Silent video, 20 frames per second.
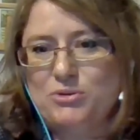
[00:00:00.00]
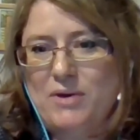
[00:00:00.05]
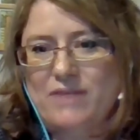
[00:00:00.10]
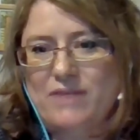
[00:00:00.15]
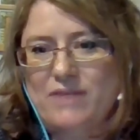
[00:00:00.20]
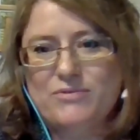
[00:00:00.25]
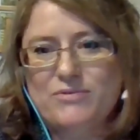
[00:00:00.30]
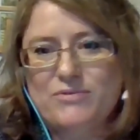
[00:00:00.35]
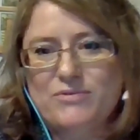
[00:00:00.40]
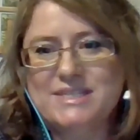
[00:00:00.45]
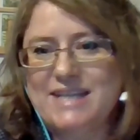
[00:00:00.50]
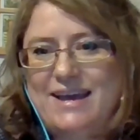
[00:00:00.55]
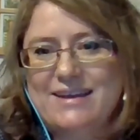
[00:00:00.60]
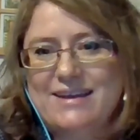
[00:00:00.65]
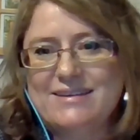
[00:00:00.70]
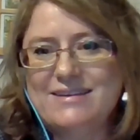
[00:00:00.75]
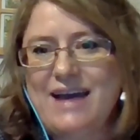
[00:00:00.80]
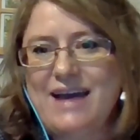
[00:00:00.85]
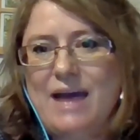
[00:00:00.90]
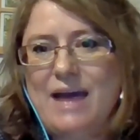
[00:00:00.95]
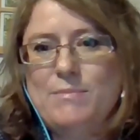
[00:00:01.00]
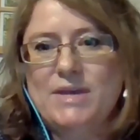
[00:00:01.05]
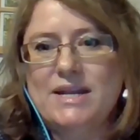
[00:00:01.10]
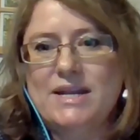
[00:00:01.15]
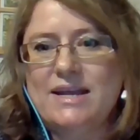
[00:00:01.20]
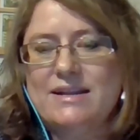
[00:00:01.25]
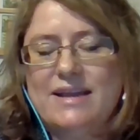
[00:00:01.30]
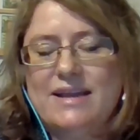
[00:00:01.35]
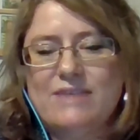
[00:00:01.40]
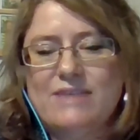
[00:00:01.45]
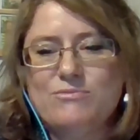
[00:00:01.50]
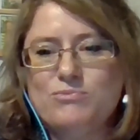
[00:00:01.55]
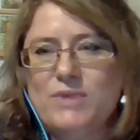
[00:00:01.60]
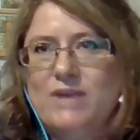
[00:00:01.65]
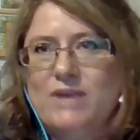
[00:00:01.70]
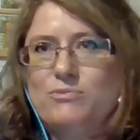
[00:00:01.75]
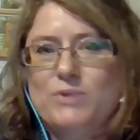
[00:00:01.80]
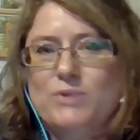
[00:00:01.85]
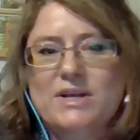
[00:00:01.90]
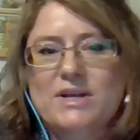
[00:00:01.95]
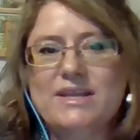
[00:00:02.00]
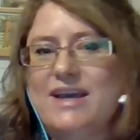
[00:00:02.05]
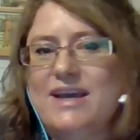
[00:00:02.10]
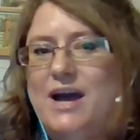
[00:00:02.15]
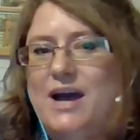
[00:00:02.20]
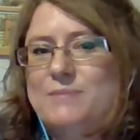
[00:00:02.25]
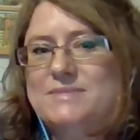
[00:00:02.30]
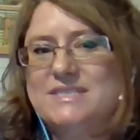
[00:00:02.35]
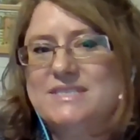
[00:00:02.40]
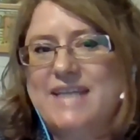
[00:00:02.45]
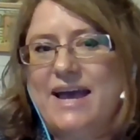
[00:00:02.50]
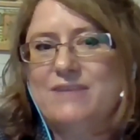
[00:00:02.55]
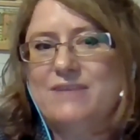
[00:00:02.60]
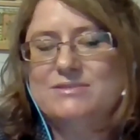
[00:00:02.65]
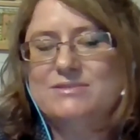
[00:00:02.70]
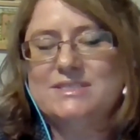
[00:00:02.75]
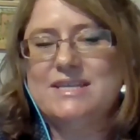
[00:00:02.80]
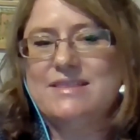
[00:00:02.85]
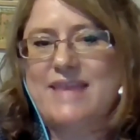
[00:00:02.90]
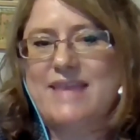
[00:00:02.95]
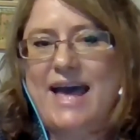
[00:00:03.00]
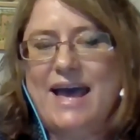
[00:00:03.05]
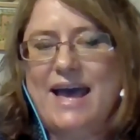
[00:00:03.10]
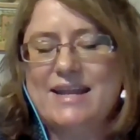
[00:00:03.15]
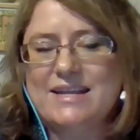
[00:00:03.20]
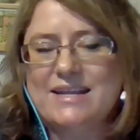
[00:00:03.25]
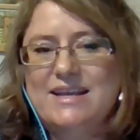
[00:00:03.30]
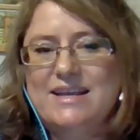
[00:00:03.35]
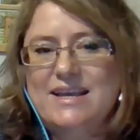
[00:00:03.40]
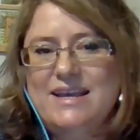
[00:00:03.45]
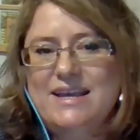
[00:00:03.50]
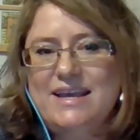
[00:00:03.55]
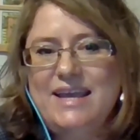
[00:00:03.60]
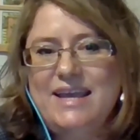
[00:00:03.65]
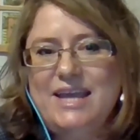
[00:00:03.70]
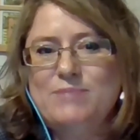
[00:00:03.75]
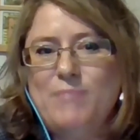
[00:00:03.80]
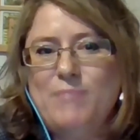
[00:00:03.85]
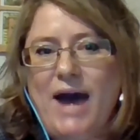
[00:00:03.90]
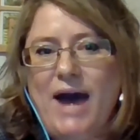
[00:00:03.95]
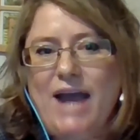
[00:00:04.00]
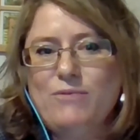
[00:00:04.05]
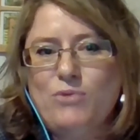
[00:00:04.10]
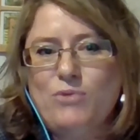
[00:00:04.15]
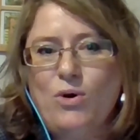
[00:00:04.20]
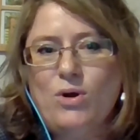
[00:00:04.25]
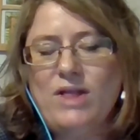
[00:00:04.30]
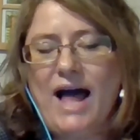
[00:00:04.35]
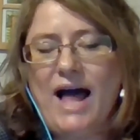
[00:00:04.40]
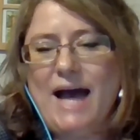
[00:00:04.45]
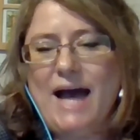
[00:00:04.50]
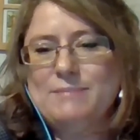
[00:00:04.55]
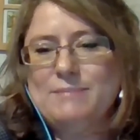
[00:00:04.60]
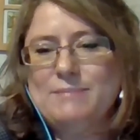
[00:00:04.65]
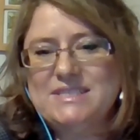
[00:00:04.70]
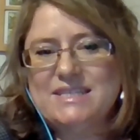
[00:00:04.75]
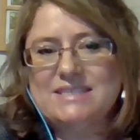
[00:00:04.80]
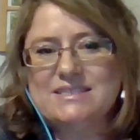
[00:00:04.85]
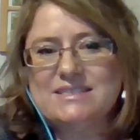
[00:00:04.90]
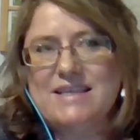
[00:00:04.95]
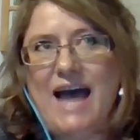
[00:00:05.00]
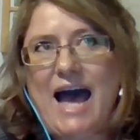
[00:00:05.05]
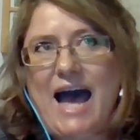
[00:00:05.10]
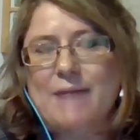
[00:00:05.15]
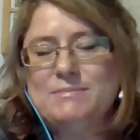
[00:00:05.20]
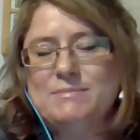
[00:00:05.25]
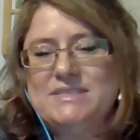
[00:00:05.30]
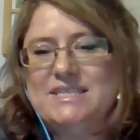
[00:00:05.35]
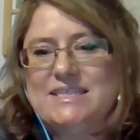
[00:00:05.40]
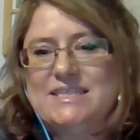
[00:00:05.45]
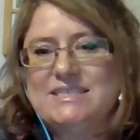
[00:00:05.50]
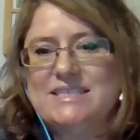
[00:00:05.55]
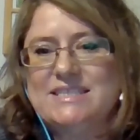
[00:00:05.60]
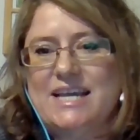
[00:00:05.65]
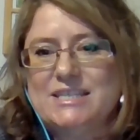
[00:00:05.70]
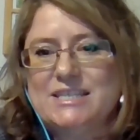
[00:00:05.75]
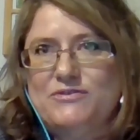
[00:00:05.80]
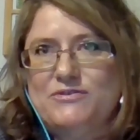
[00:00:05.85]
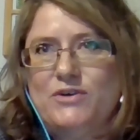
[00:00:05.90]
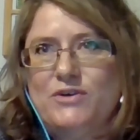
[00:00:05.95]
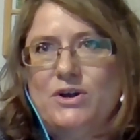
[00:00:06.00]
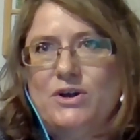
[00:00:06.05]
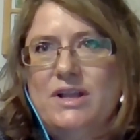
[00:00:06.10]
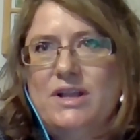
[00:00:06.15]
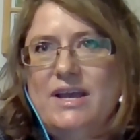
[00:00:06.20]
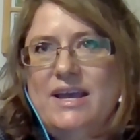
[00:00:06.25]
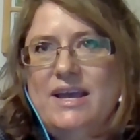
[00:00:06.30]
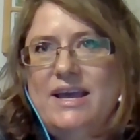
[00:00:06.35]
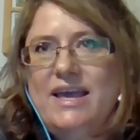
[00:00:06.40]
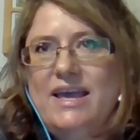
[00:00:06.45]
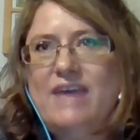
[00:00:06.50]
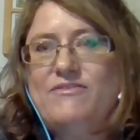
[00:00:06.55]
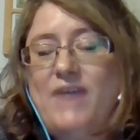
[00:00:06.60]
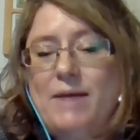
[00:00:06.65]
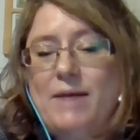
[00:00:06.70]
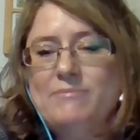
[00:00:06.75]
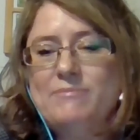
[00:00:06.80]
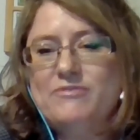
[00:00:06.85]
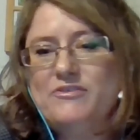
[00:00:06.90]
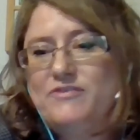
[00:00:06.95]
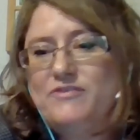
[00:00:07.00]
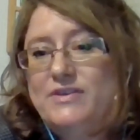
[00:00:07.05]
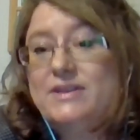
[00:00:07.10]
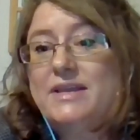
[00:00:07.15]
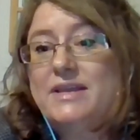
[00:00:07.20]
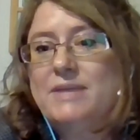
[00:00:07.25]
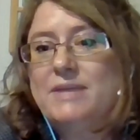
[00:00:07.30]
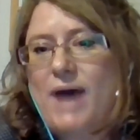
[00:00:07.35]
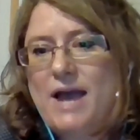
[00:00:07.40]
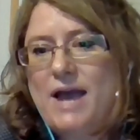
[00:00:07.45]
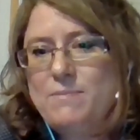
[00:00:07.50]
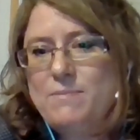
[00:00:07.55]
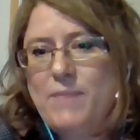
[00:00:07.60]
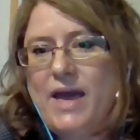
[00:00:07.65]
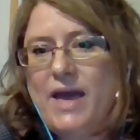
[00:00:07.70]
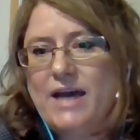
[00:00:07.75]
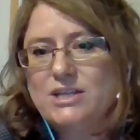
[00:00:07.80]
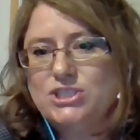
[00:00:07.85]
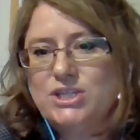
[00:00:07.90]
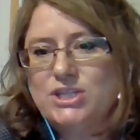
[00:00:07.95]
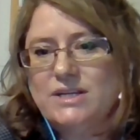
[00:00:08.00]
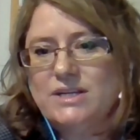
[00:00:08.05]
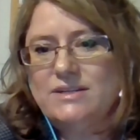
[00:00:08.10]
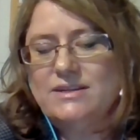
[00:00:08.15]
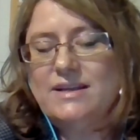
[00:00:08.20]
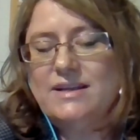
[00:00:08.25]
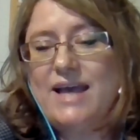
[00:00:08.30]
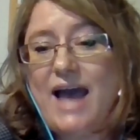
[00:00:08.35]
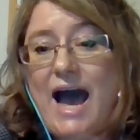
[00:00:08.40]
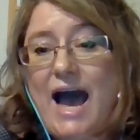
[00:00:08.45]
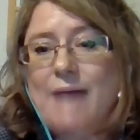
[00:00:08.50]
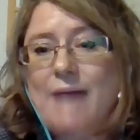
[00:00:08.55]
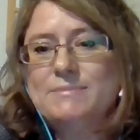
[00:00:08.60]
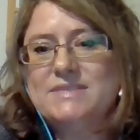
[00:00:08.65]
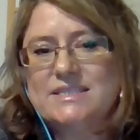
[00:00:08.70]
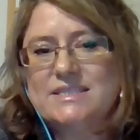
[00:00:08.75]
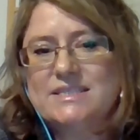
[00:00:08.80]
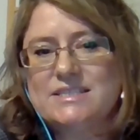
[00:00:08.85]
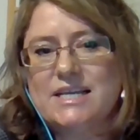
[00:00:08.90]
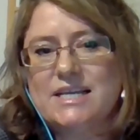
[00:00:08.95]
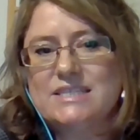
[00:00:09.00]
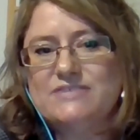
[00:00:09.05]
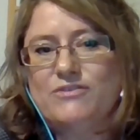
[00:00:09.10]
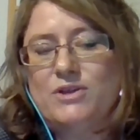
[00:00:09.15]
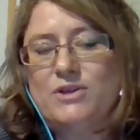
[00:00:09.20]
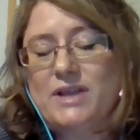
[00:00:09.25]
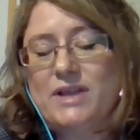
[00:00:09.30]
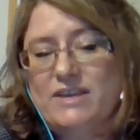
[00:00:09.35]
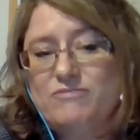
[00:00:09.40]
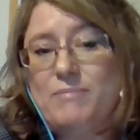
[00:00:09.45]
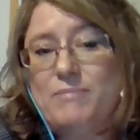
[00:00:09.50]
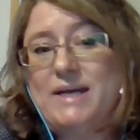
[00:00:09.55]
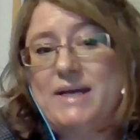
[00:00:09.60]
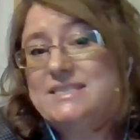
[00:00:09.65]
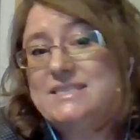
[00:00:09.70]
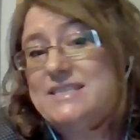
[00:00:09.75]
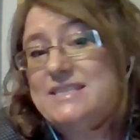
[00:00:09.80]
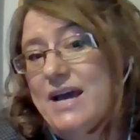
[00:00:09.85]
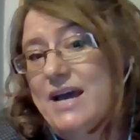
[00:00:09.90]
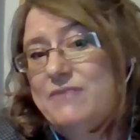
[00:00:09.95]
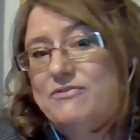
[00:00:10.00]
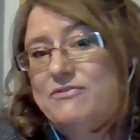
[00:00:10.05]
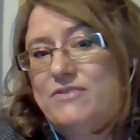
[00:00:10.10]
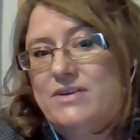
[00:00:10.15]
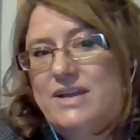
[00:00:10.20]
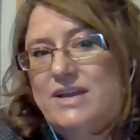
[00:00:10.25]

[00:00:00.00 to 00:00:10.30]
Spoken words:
every day. I mean, it really comes down to that. In my role, I'm successful if I'm fulfilling my passion. I'm successful if my staff